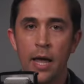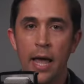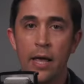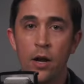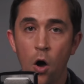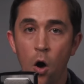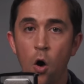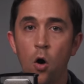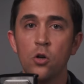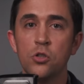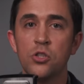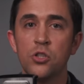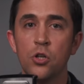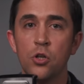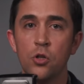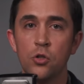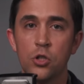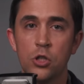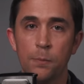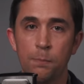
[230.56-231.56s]
and
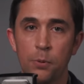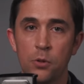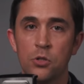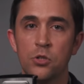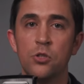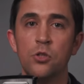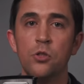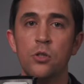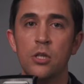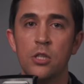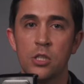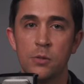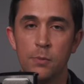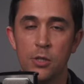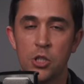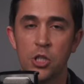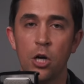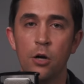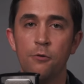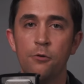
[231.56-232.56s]
also to pursue this
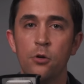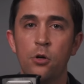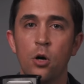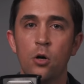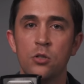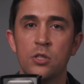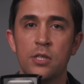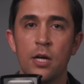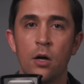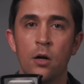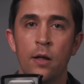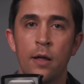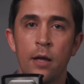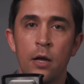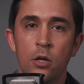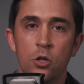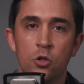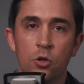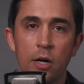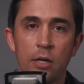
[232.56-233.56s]
Michel Foucault-style
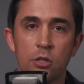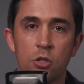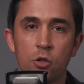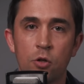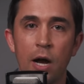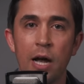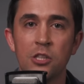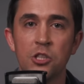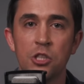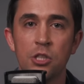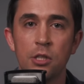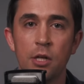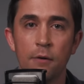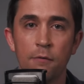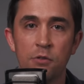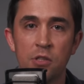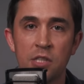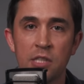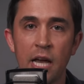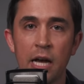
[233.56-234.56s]
transgression
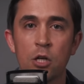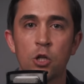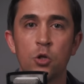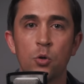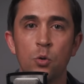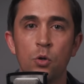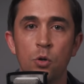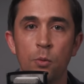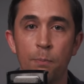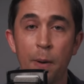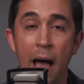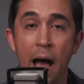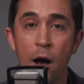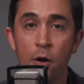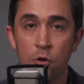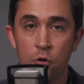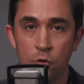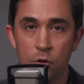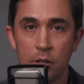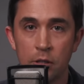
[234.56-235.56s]
of sexual
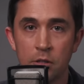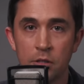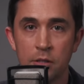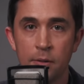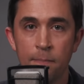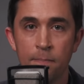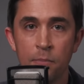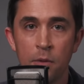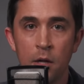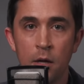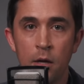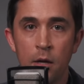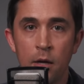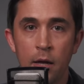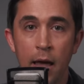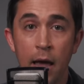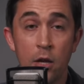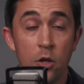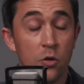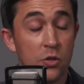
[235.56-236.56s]
boundaries.
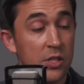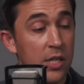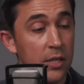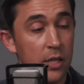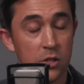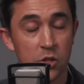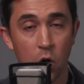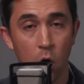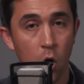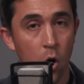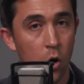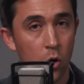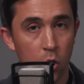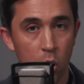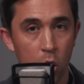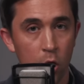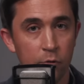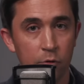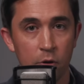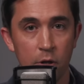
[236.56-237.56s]
And you see this all
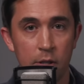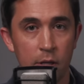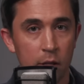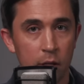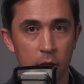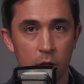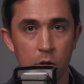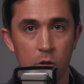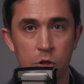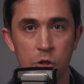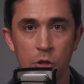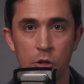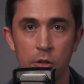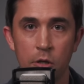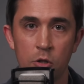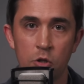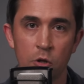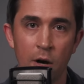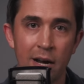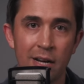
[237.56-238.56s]
over in the literature.
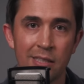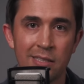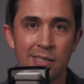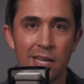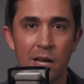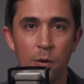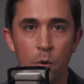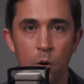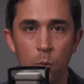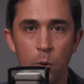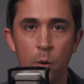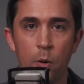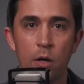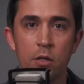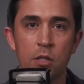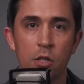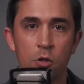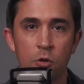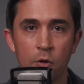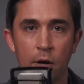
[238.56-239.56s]
They're trying to say, well, we
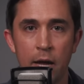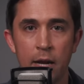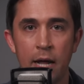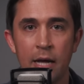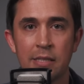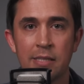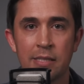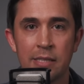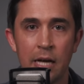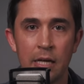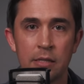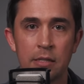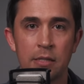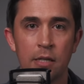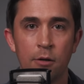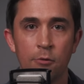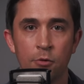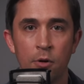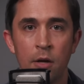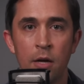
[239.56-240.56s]
want to create a sense
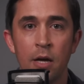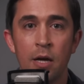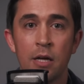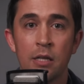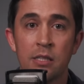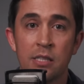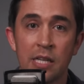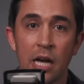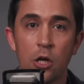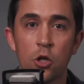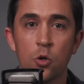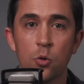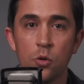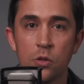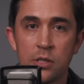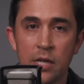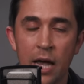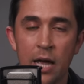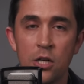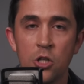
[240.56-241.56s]
of sexual
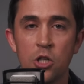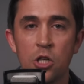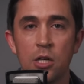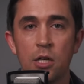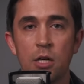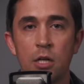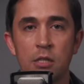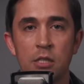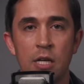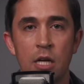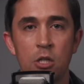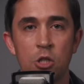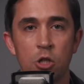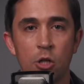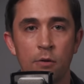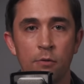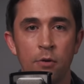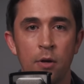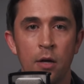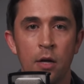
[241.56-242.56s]
tension, a sense
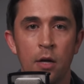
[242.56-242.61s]
of